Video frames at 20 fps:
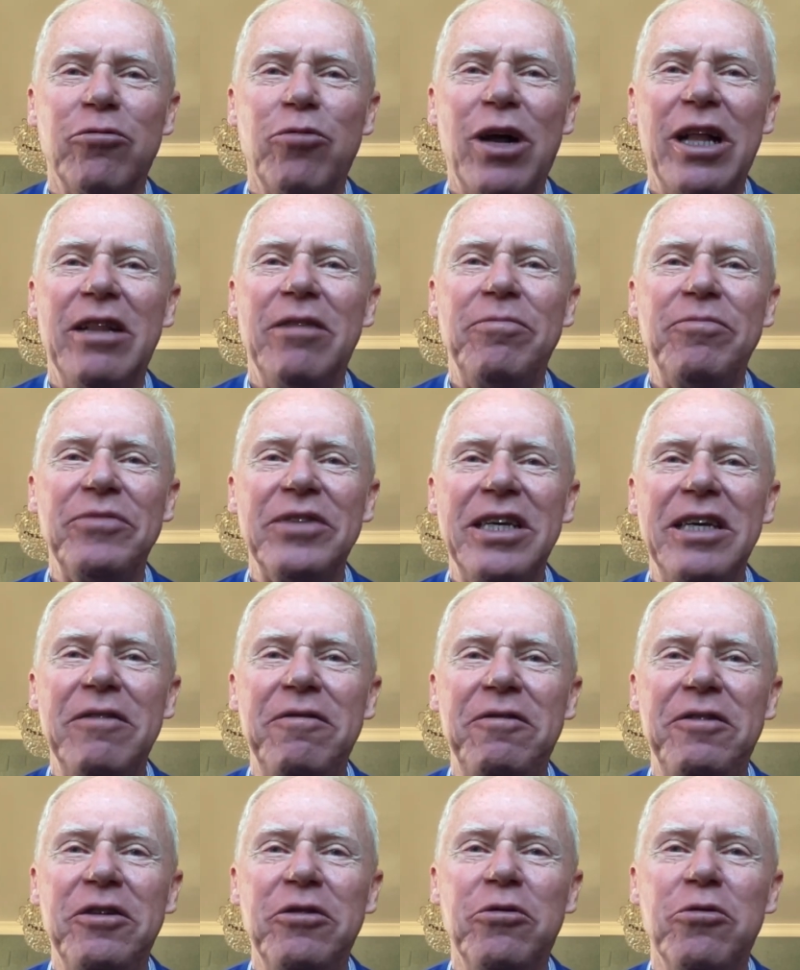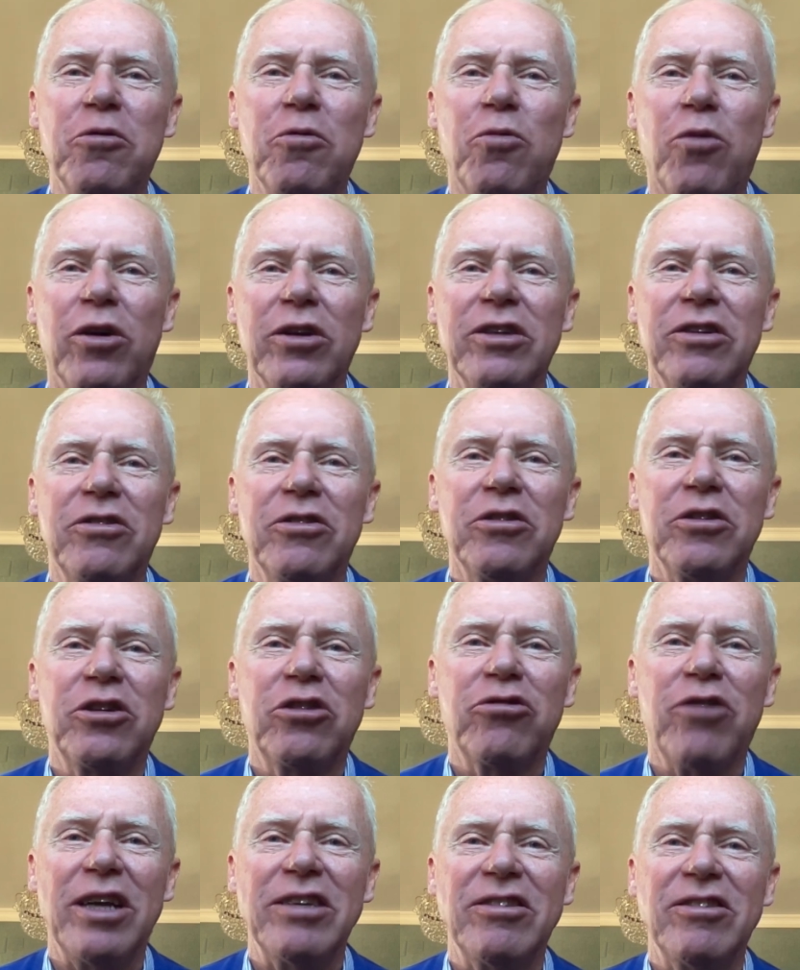Well, if you want to
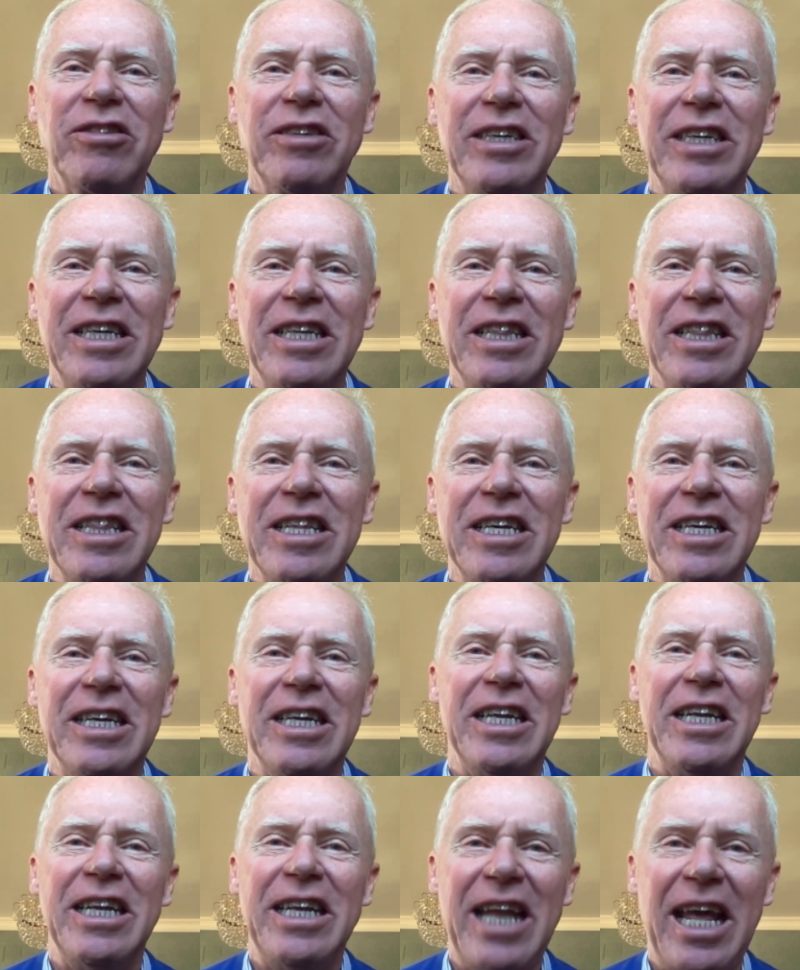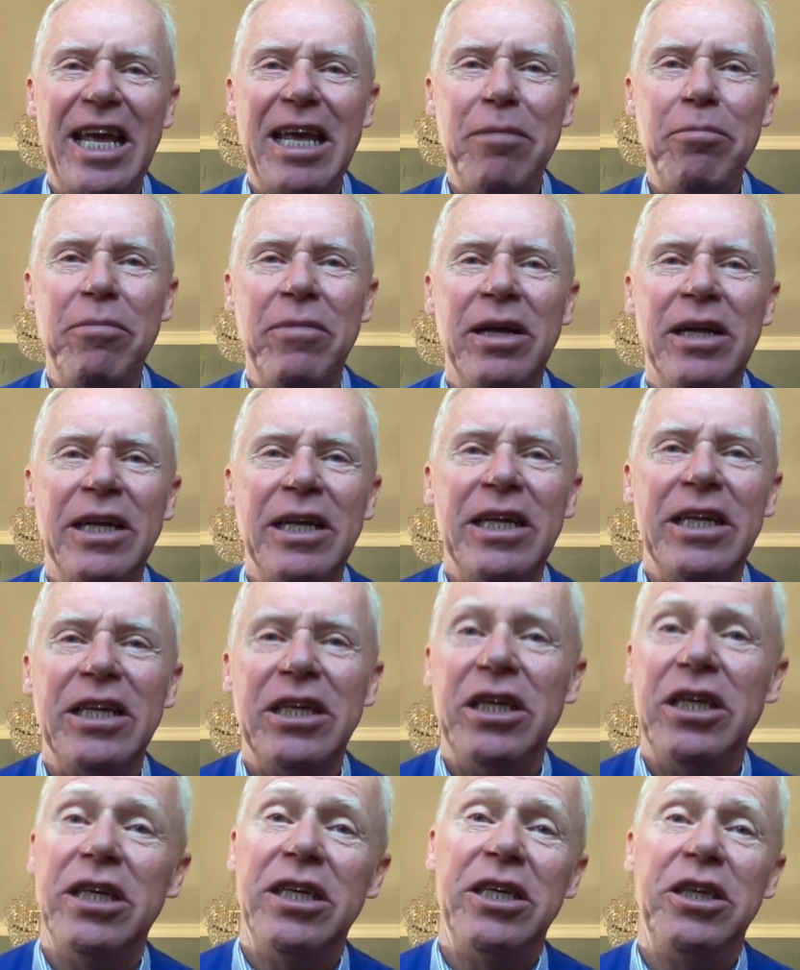trust in the name,
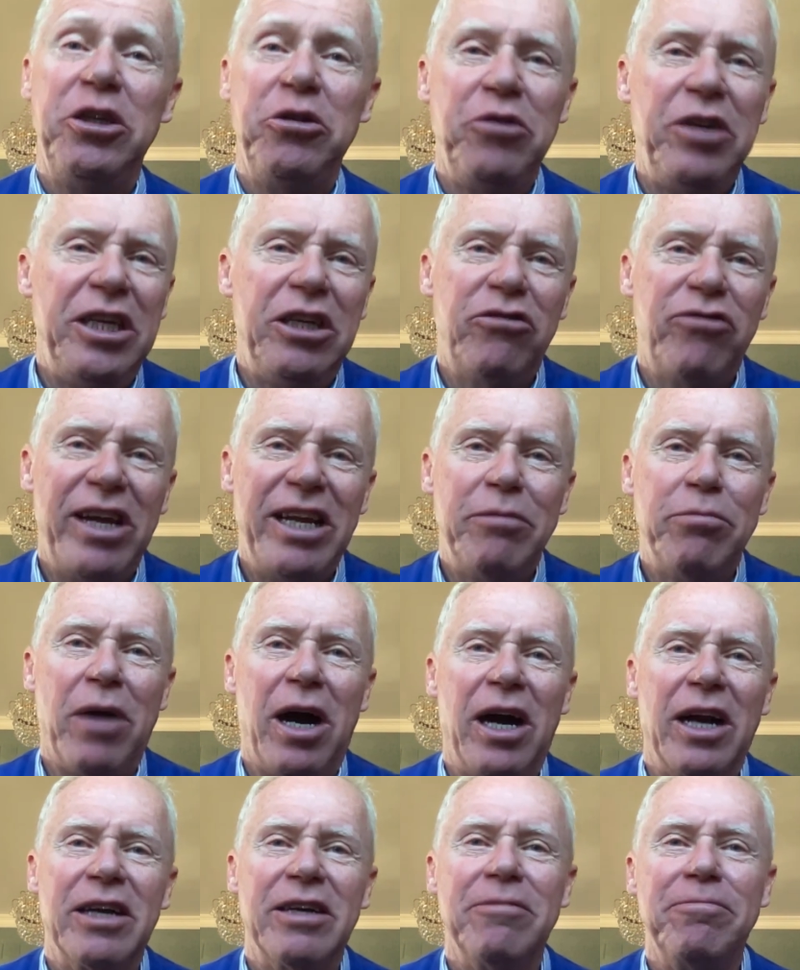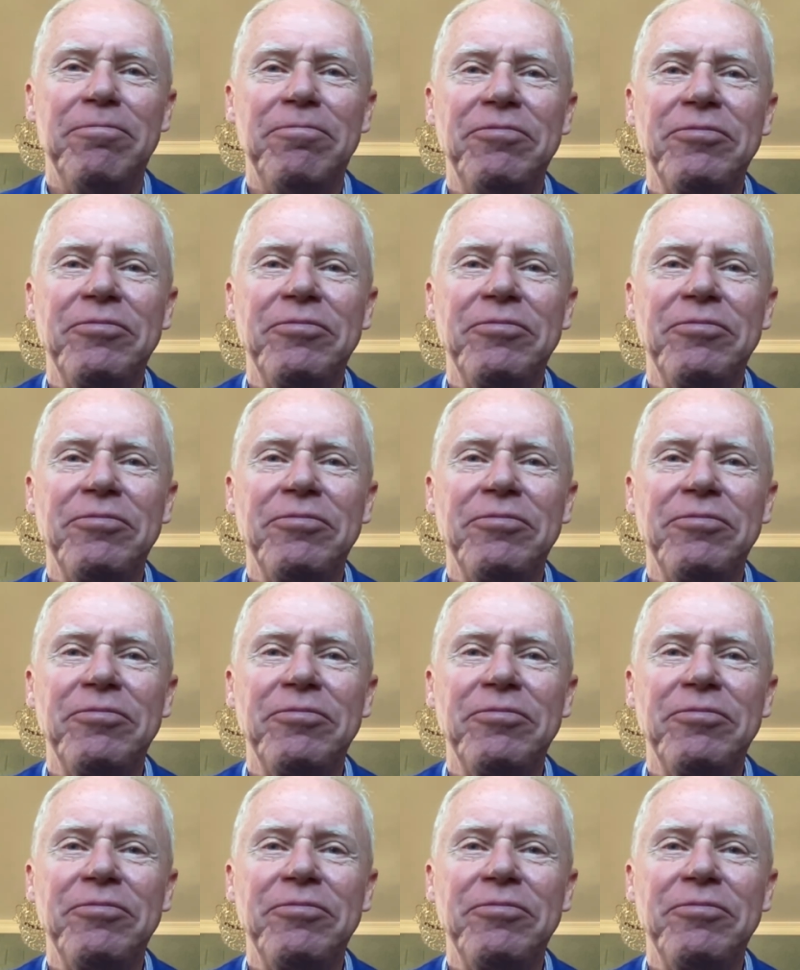you need trademark.